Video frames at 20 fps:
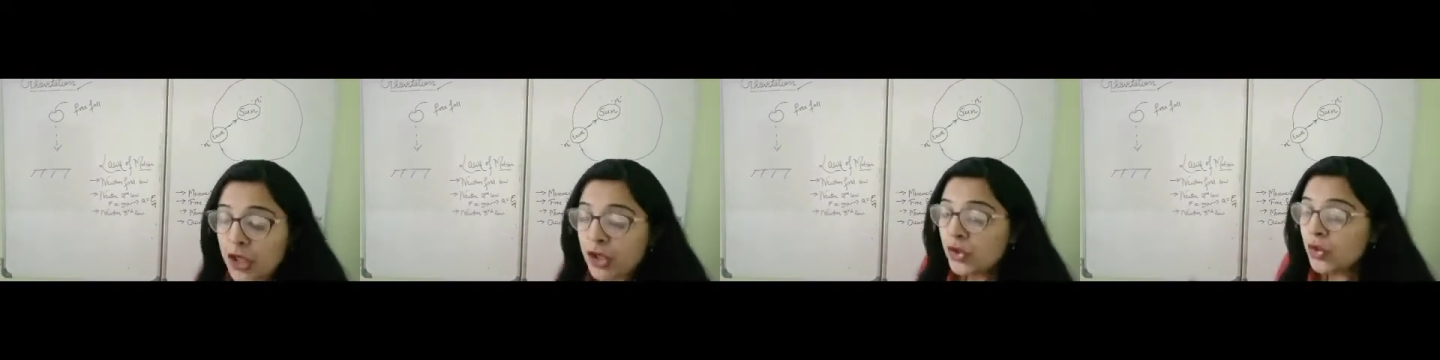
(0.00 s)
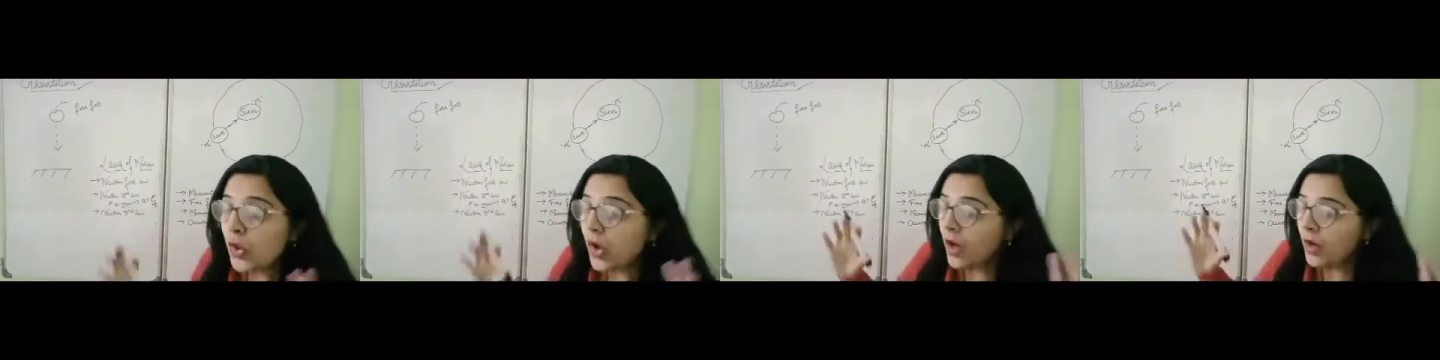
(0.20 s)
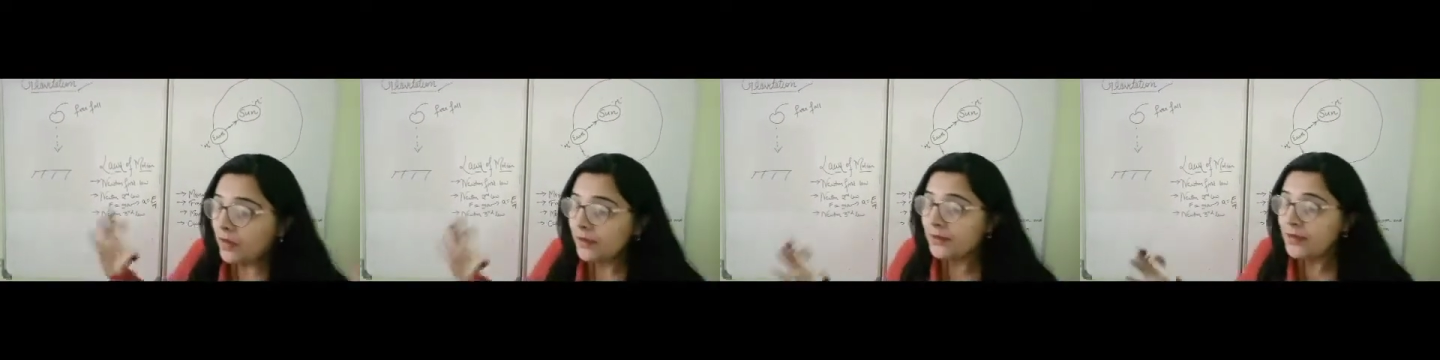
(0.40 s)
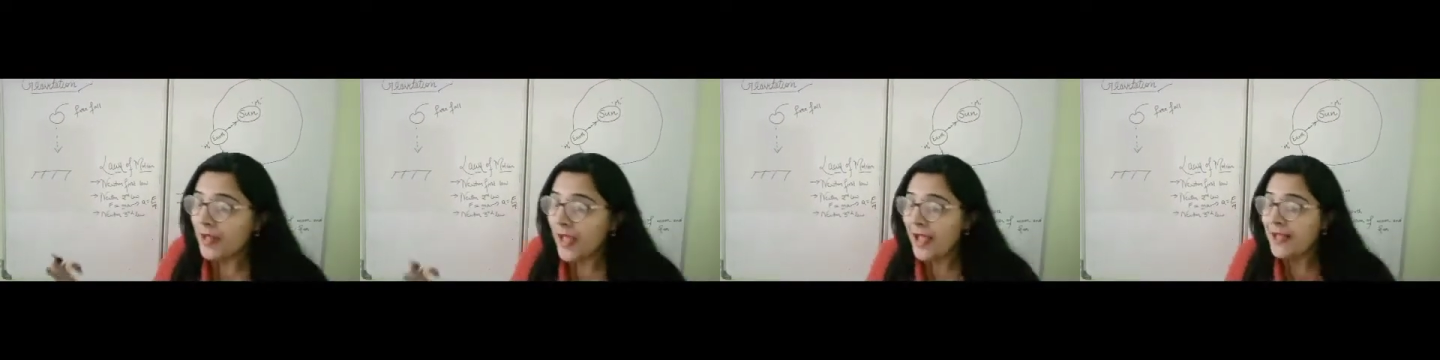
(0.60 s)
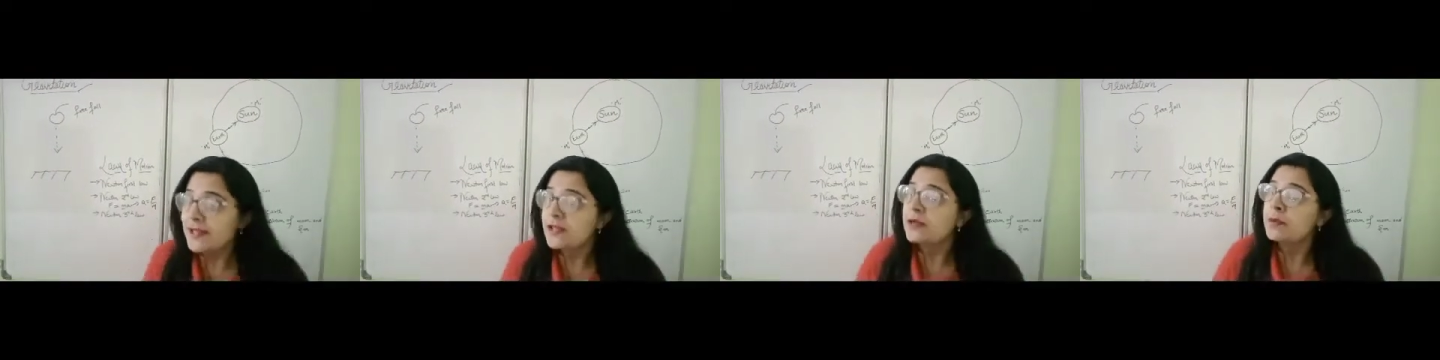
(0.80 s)
So earth
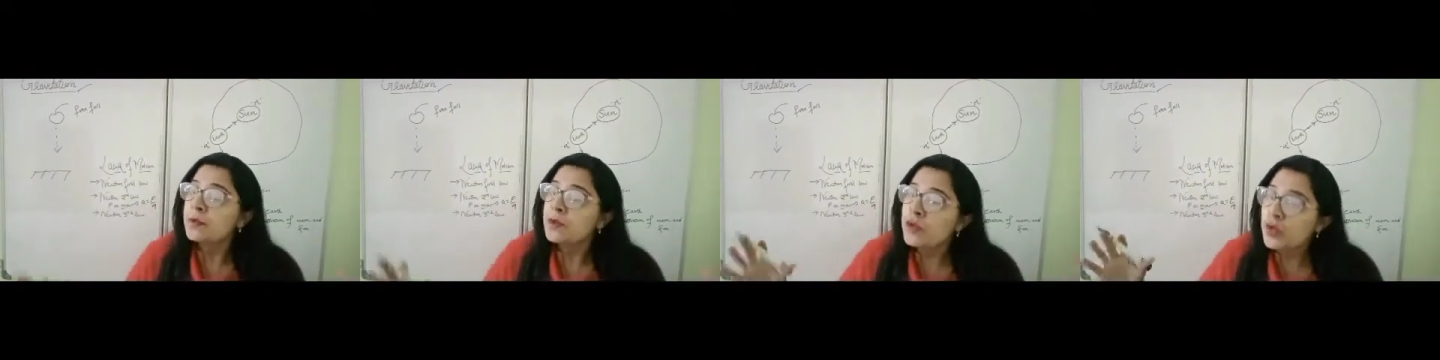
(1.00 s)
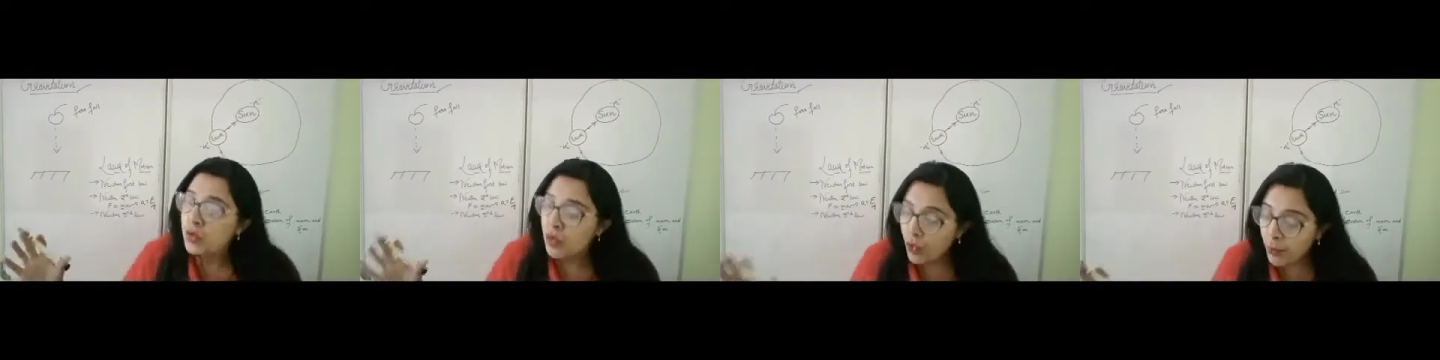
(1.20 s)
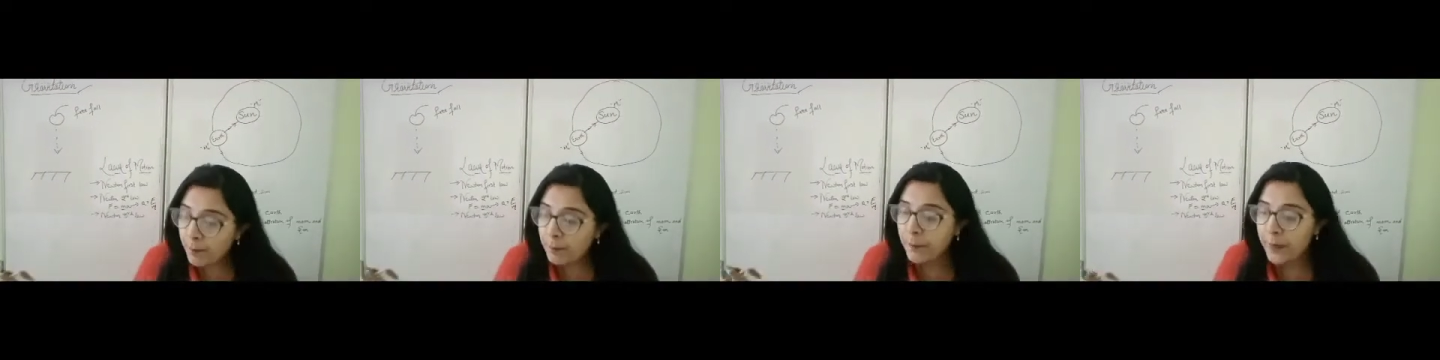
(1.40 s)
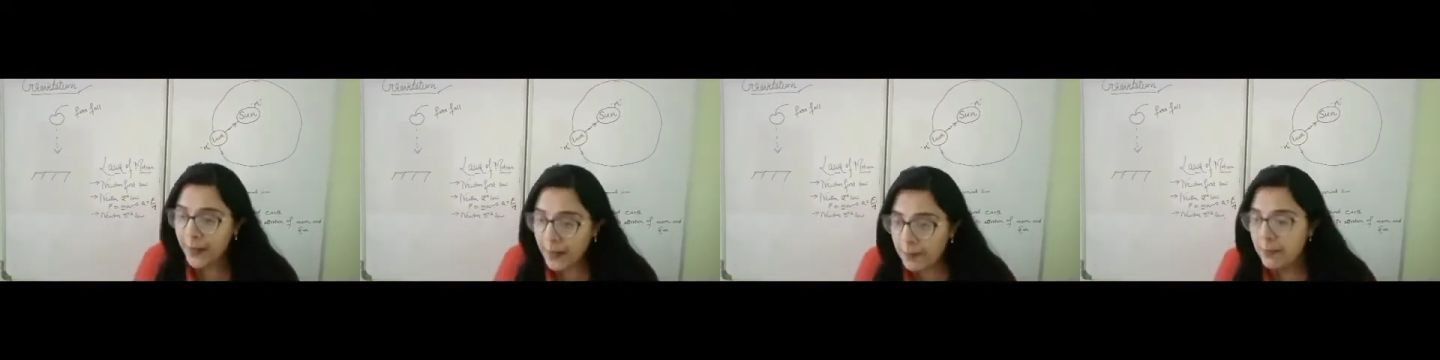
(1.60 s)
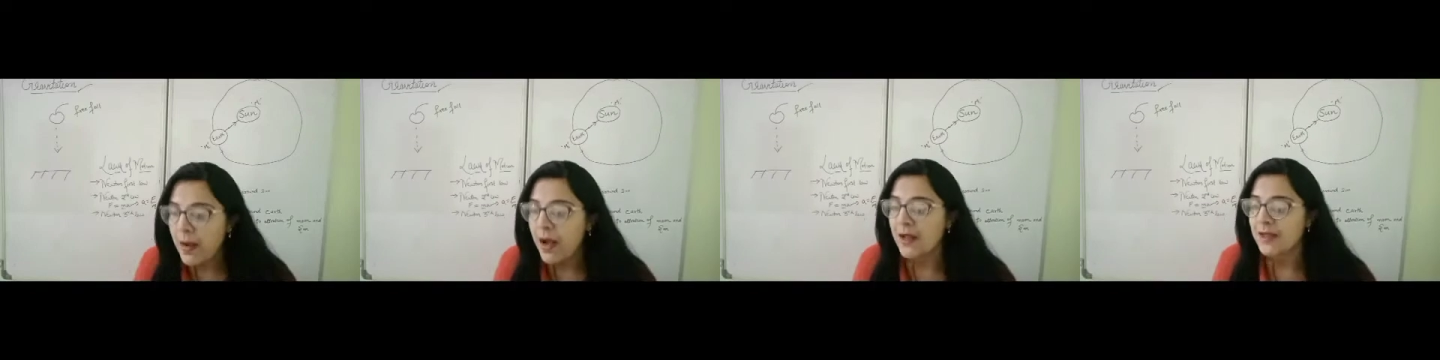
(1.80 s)
has a so
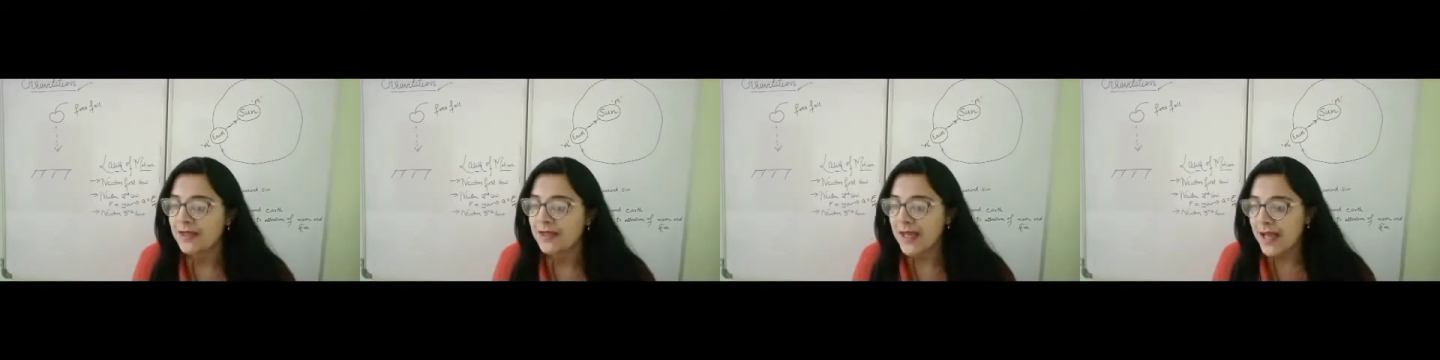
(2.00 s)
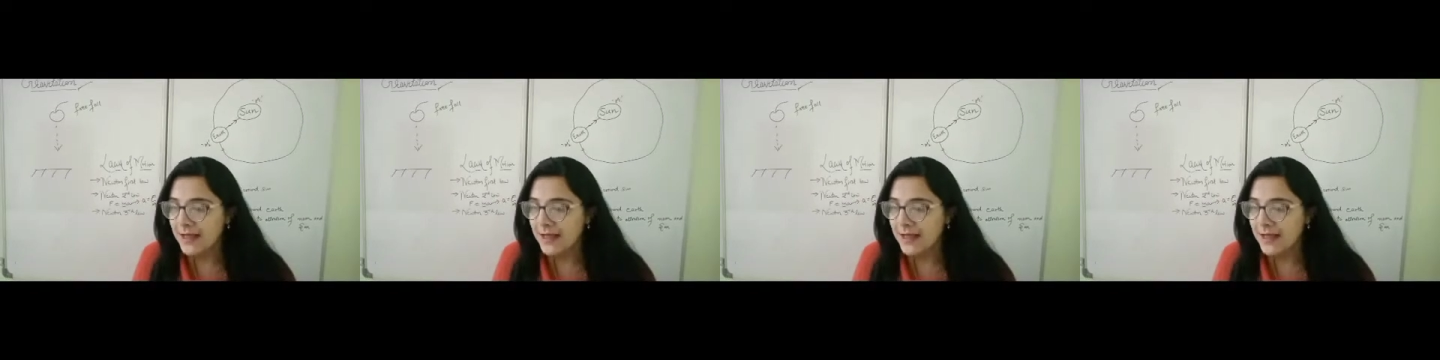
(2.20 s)
big mass